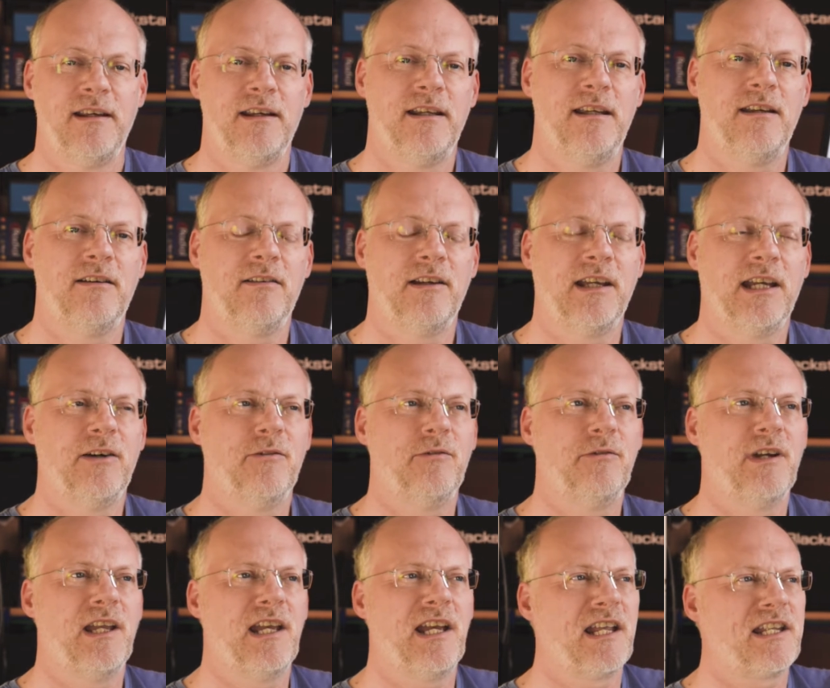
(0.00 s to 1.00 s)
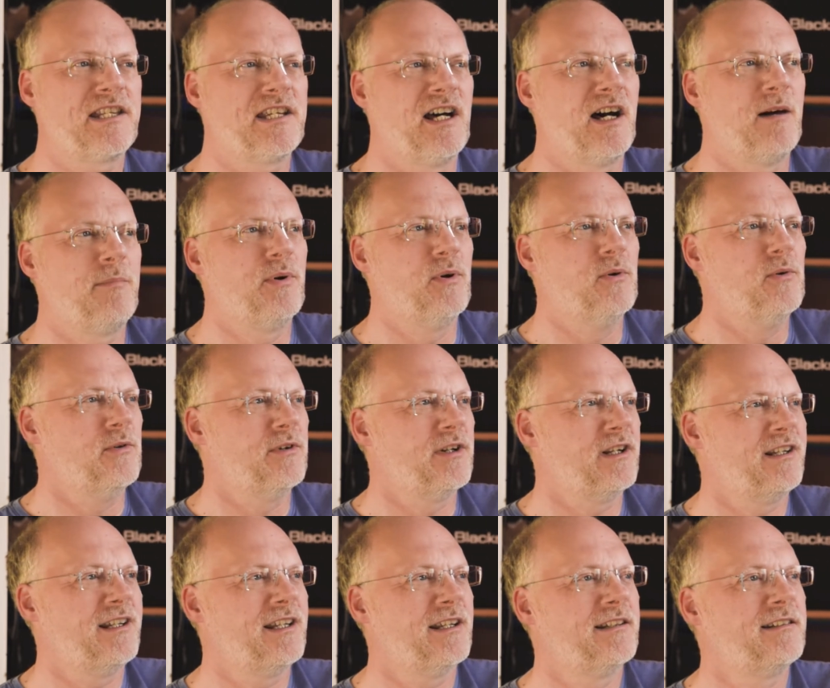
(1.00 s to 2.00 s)
You can get all your guitar porn
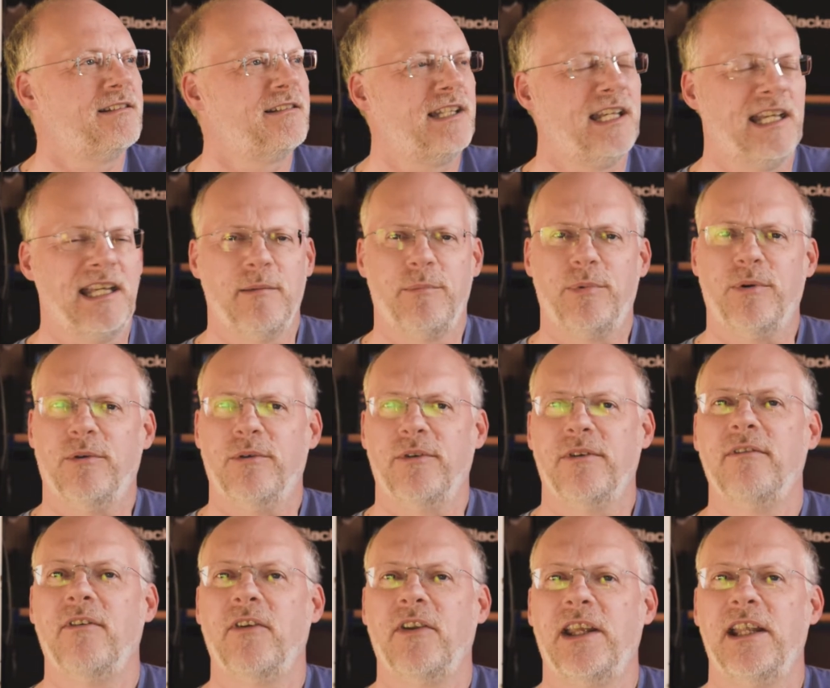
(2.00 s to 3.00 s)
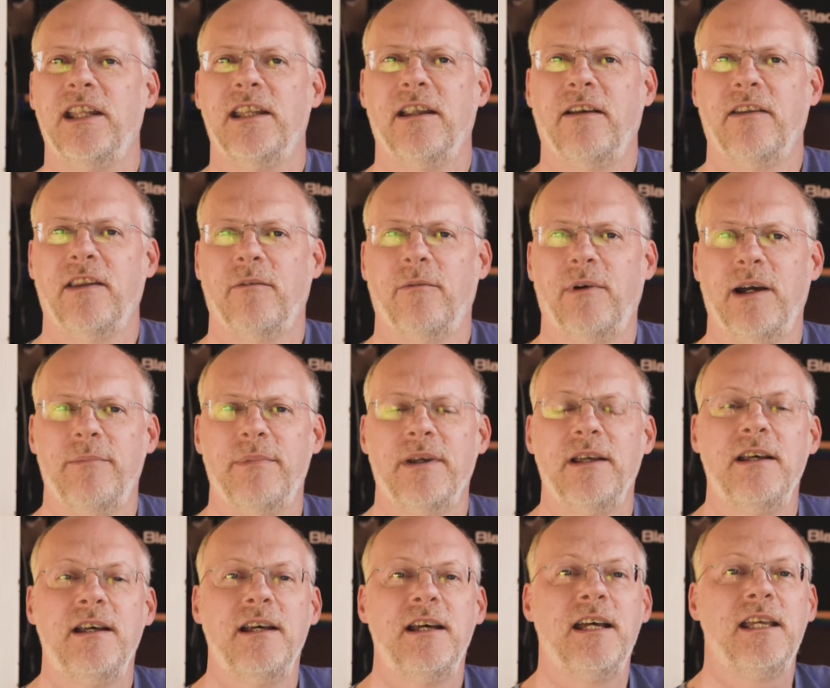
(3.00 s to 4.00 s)
and your gear porn on the web.
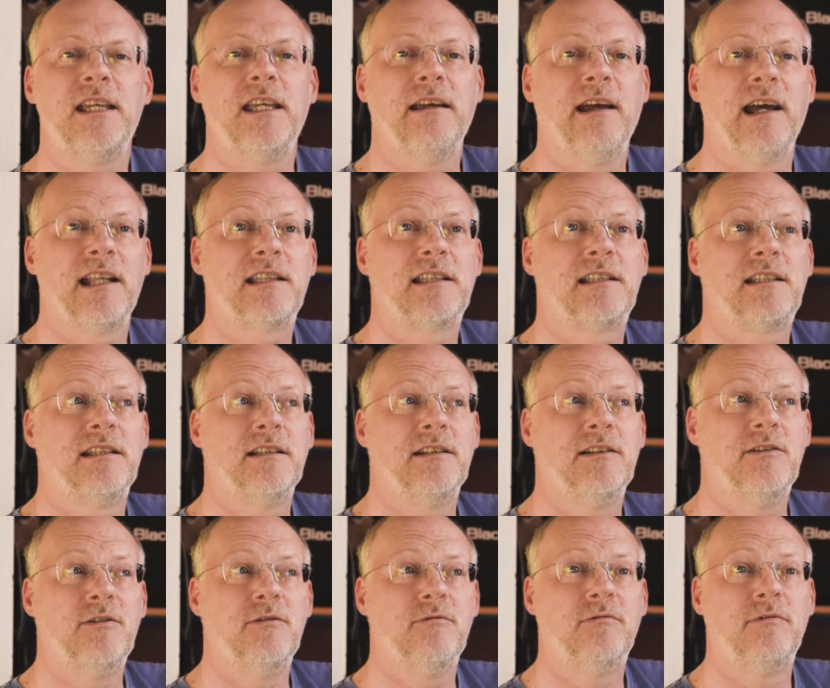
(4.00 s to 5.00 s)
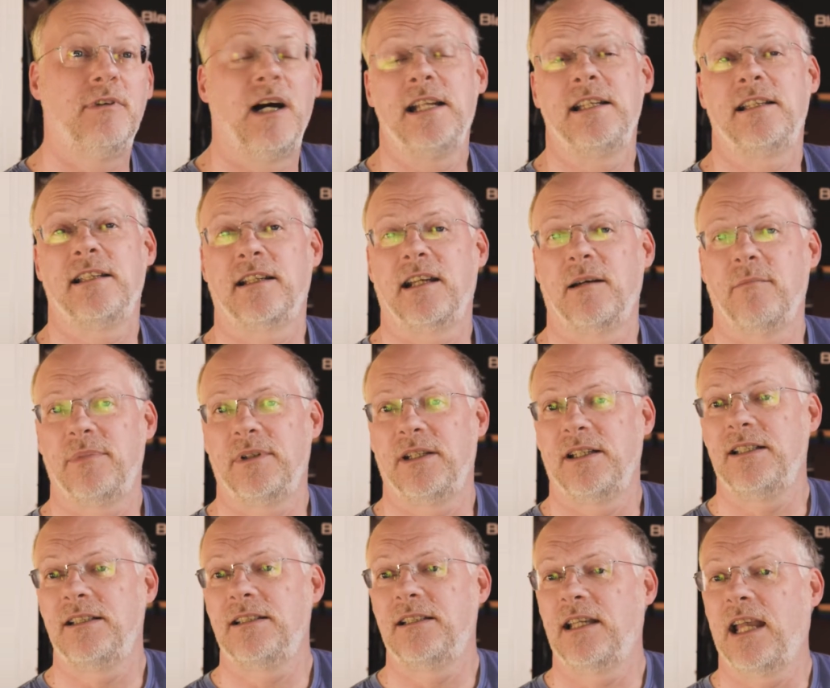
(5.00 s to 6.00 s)
You had to write to
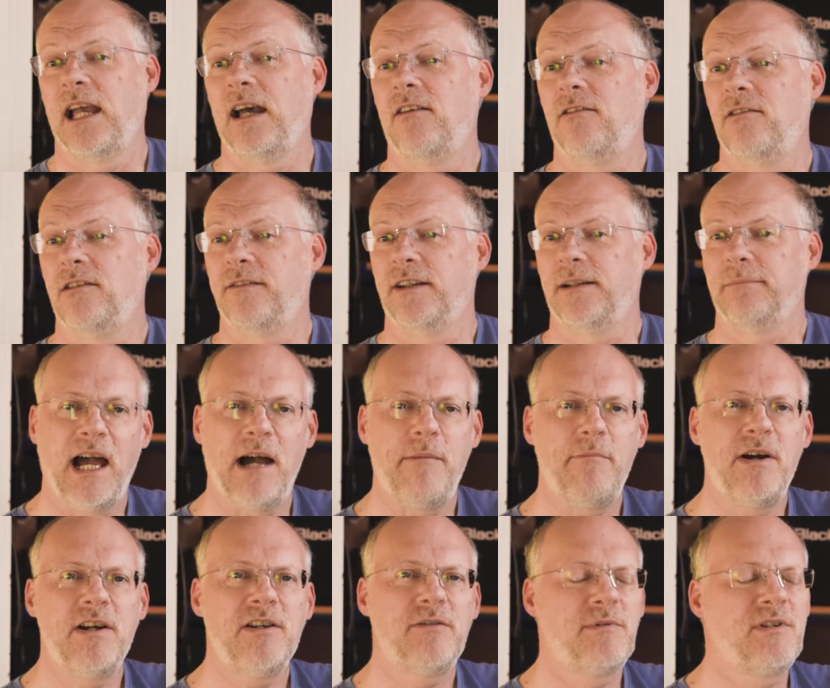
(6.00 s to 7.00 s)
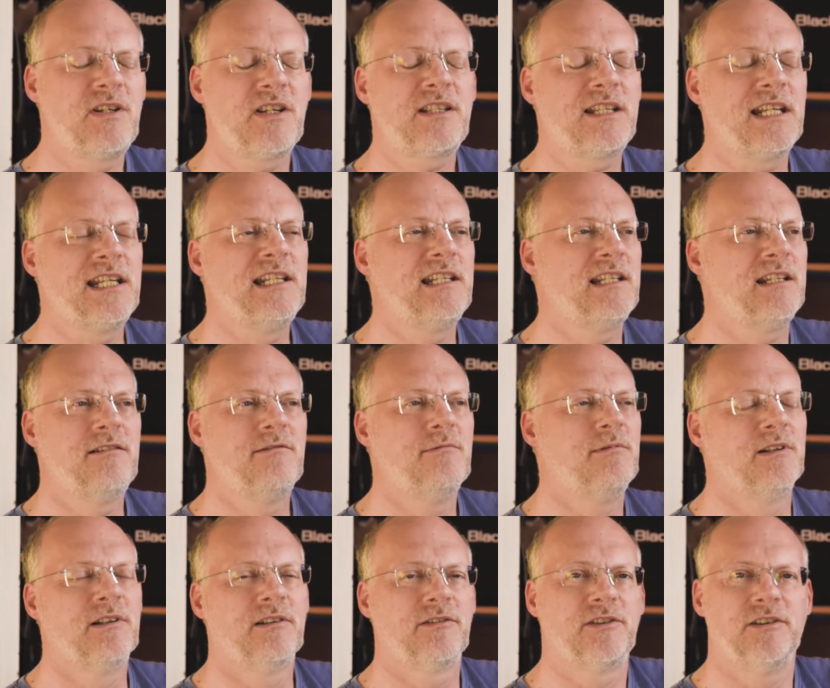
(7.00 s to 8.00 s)
companies to get hold of it, and most would just send you
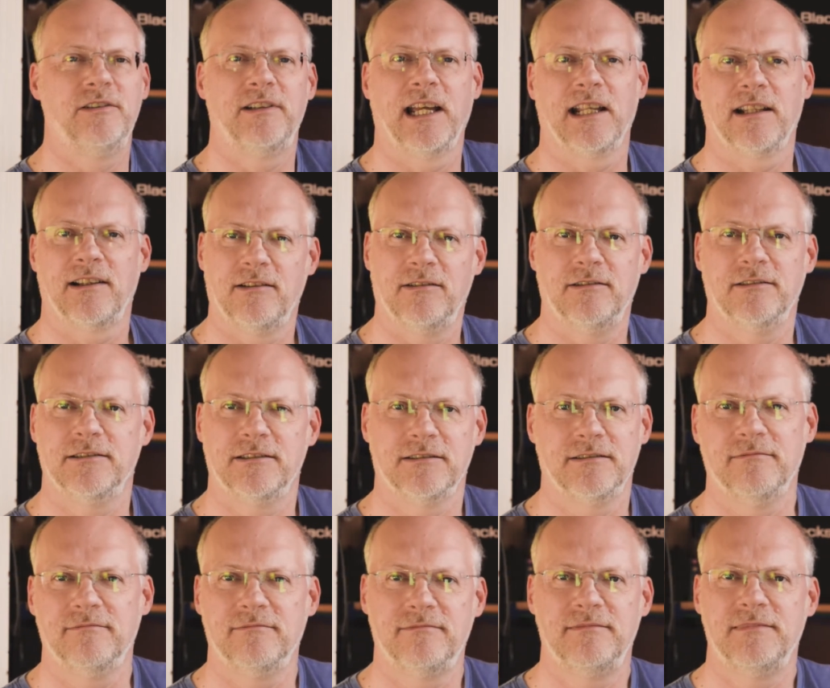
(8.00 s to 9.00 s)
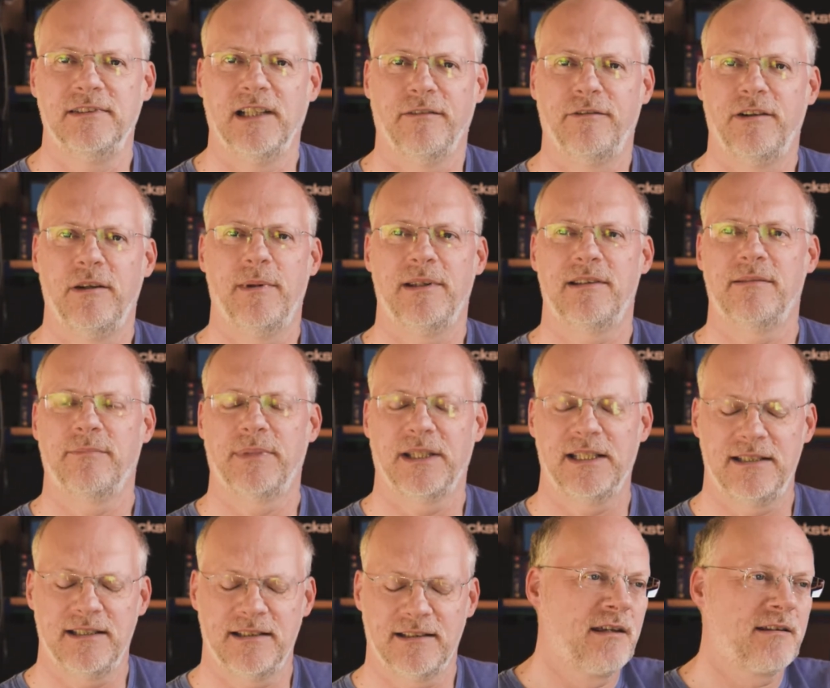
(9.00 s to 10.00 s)
one or two catalogues and a few bits and
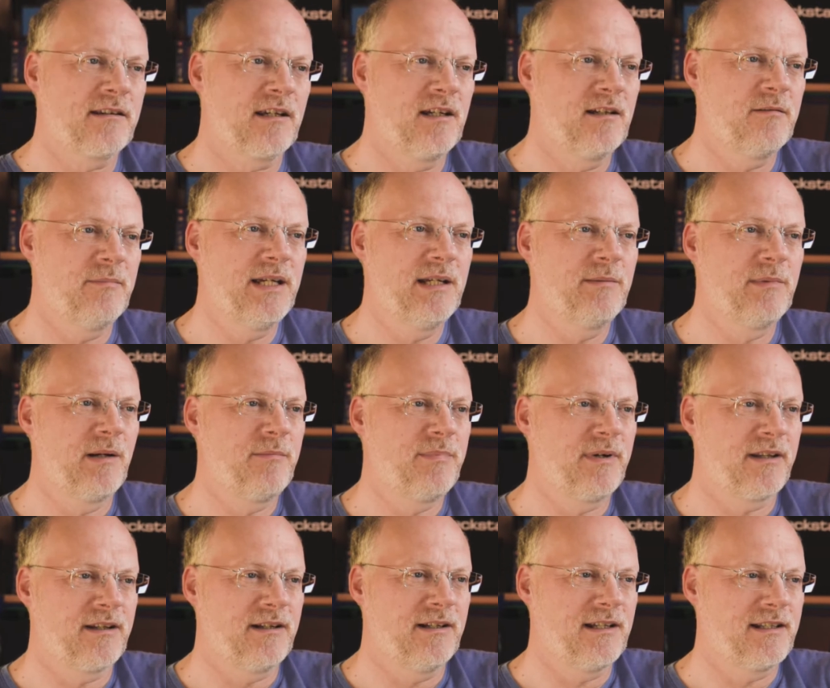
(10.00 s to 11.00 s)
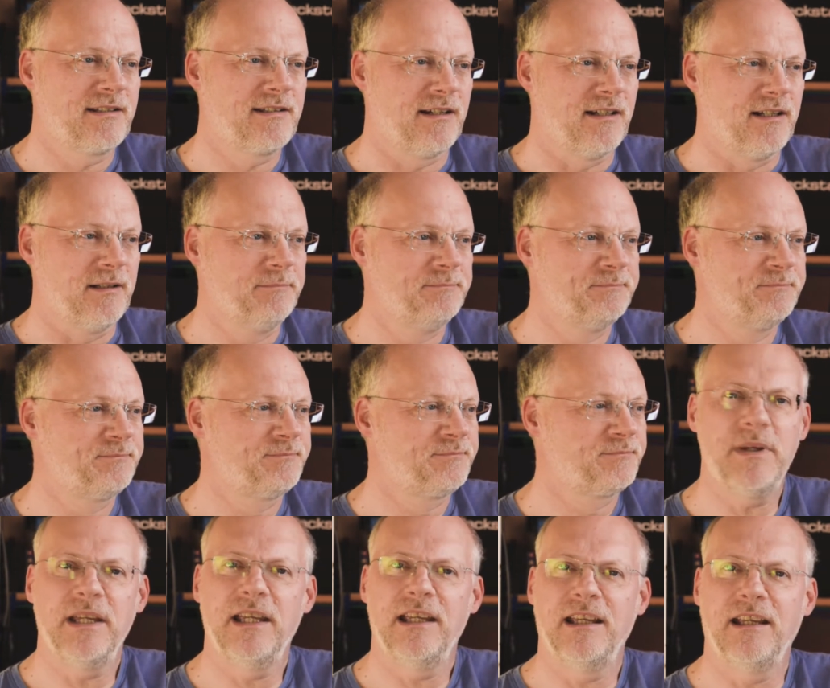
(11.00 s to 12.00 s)
pieces. So me and my brother at the time,
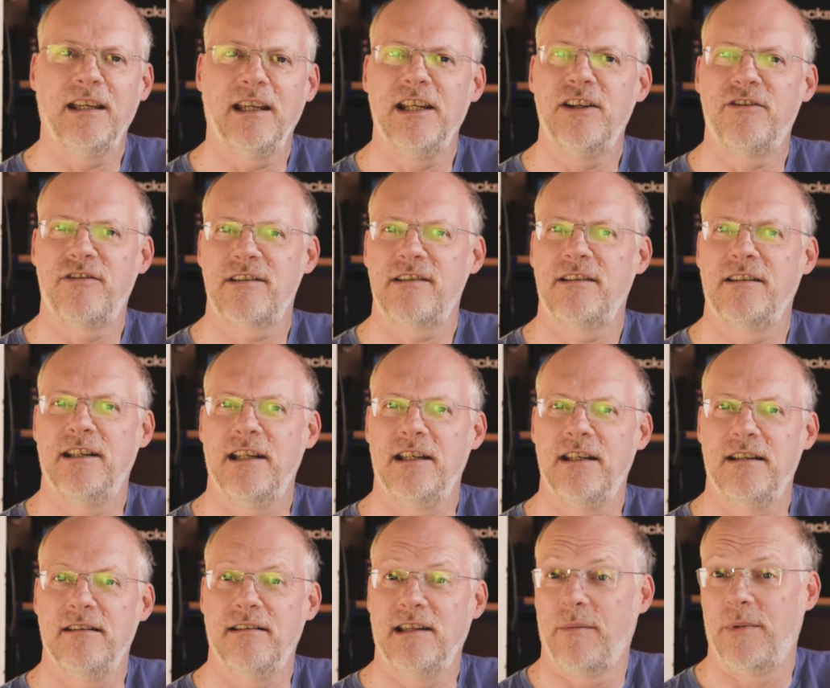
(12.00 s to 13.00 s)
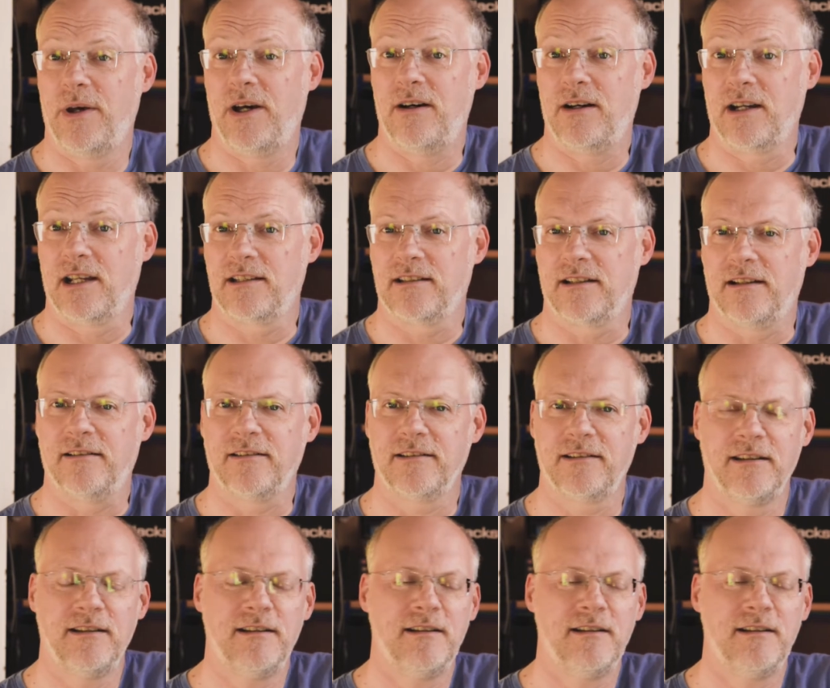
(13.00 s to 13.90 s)
being interested in Yamaha guitars,